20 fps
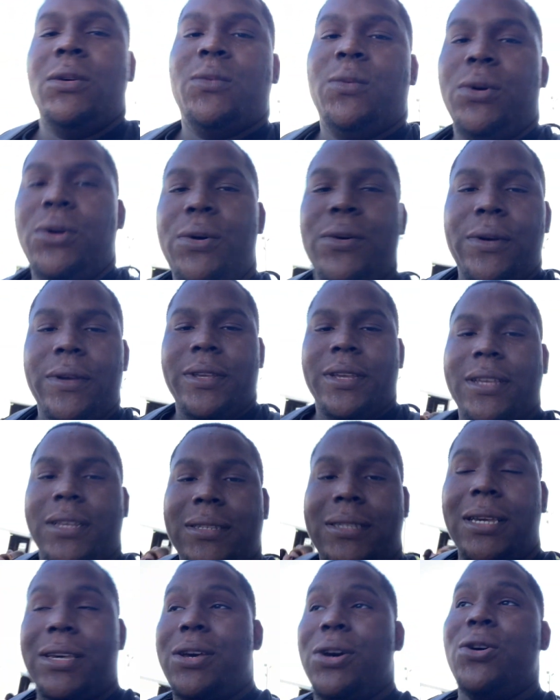bro? Woo!
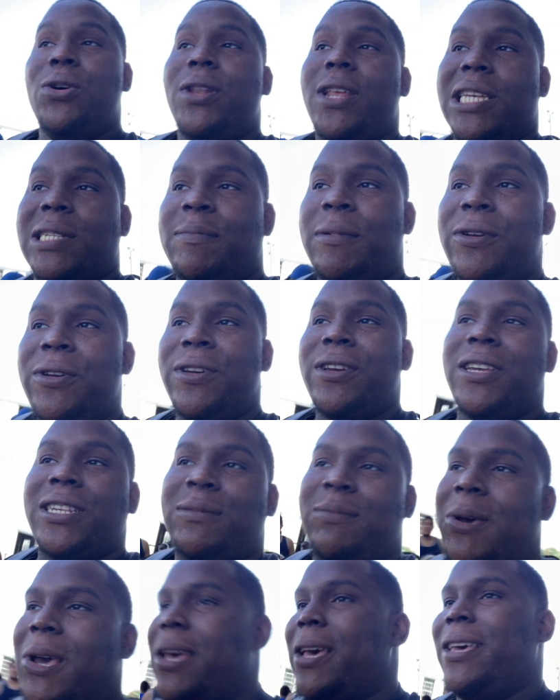It's a cool
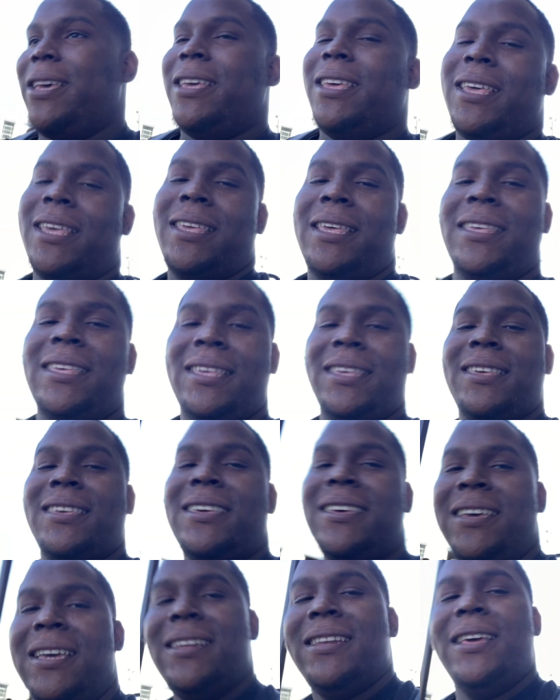experience, man.
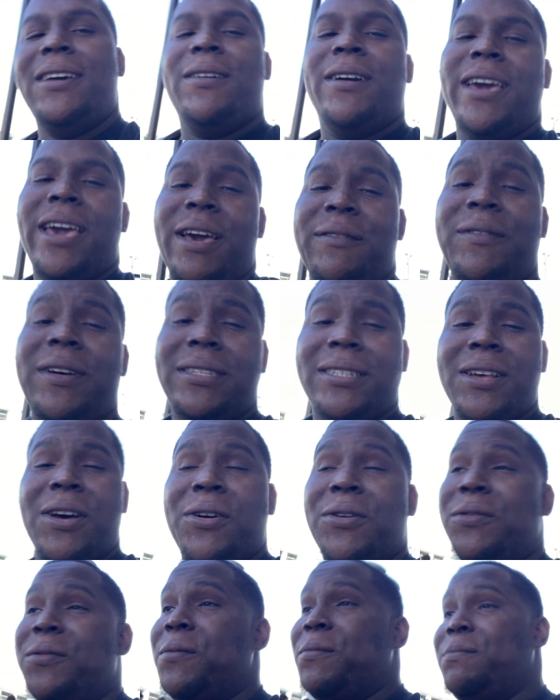They gonna have us
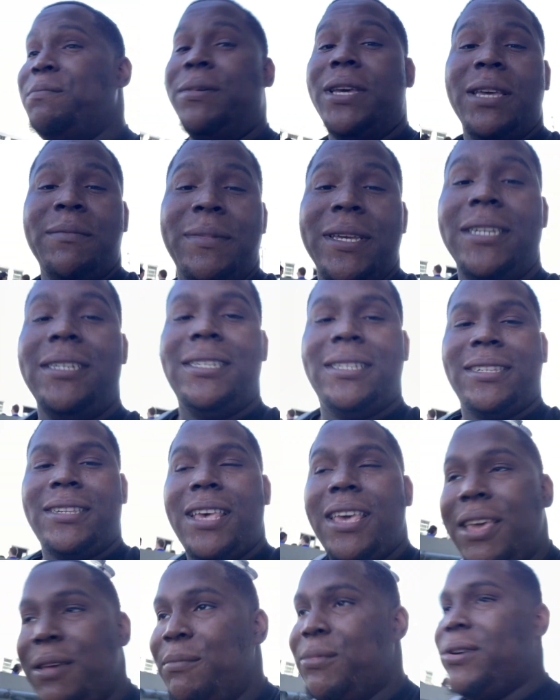on
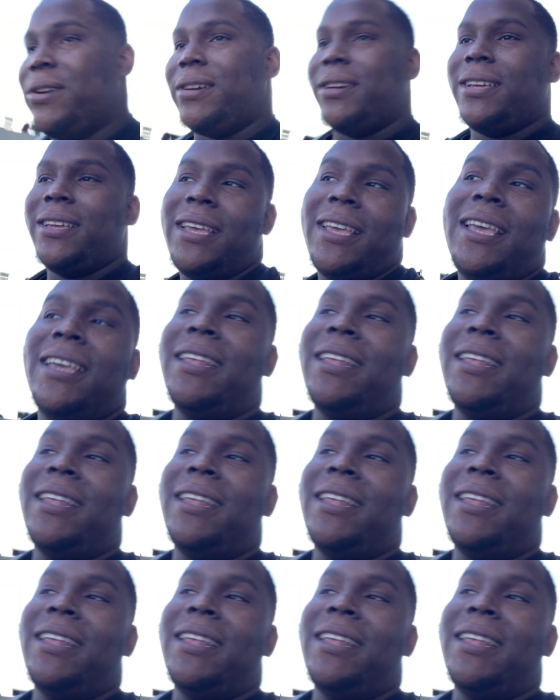BBC, bro.